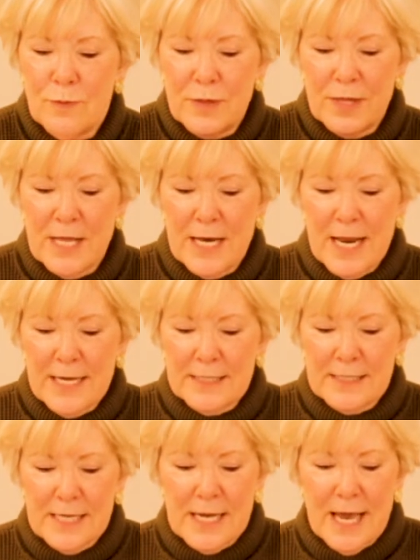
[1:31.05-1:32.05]
the
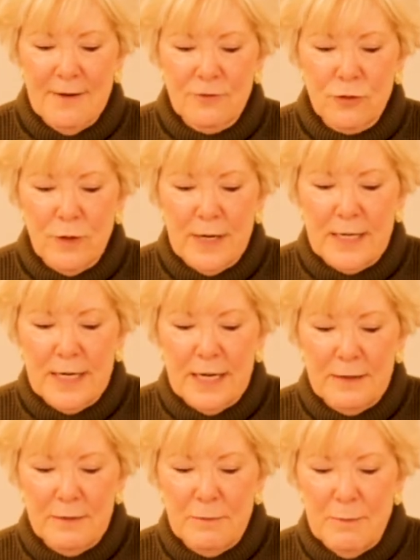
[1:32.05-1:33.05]
next thing, after I
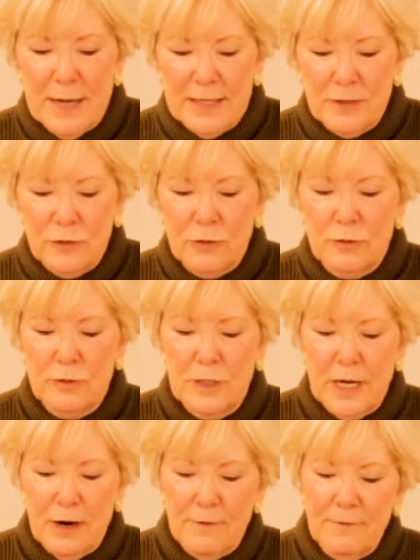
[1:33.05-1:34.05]
get my
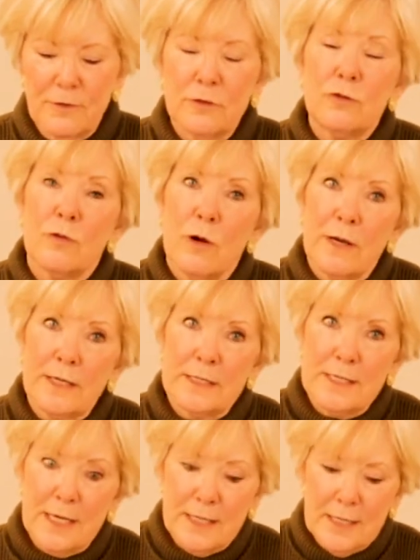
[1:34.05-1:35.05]
careful drawing
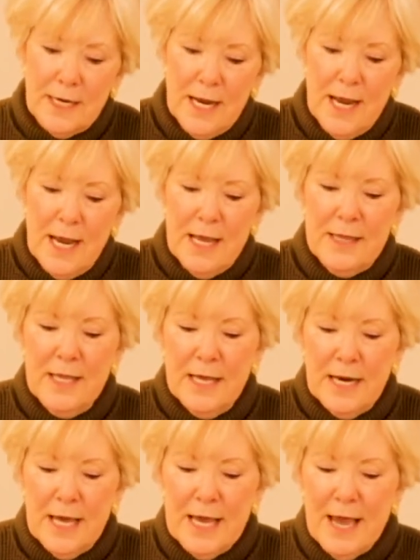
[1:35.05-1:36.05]
done, then
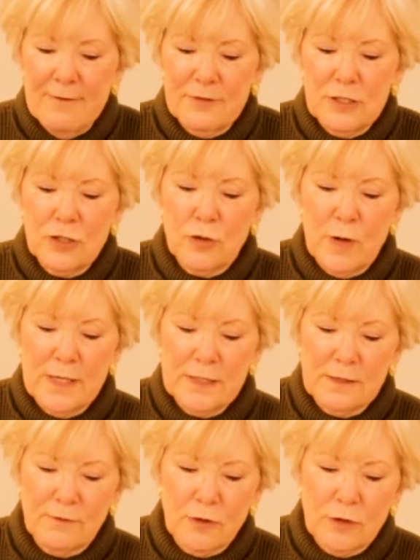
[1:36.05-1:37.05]
I have to
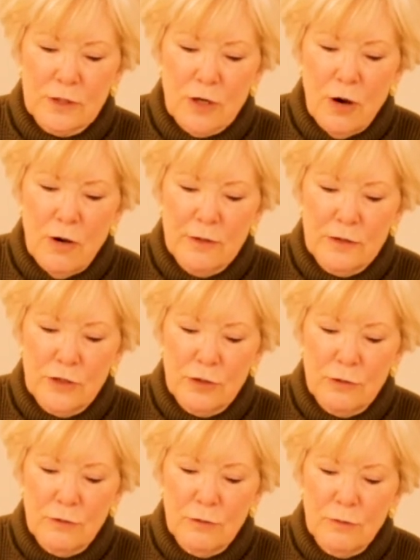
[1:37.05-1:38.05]
transfer it
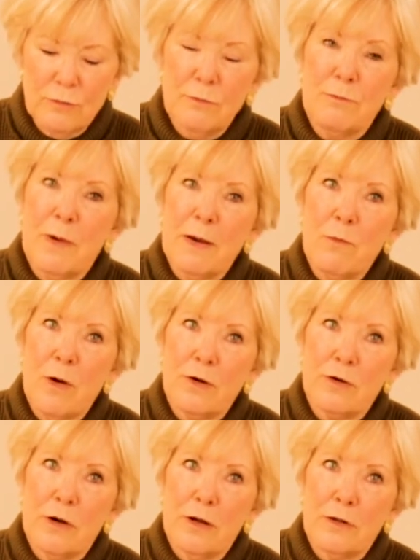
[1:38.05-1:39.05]
onto my
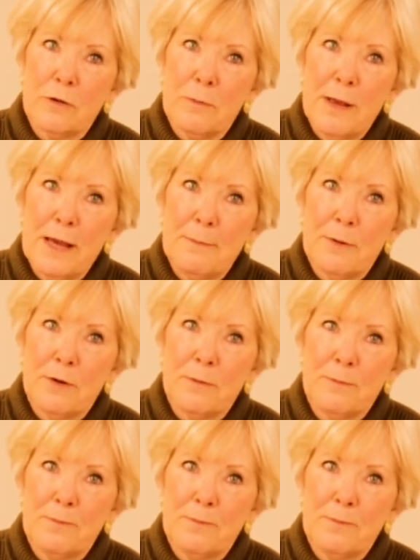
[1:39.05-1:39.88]
watercolor paper.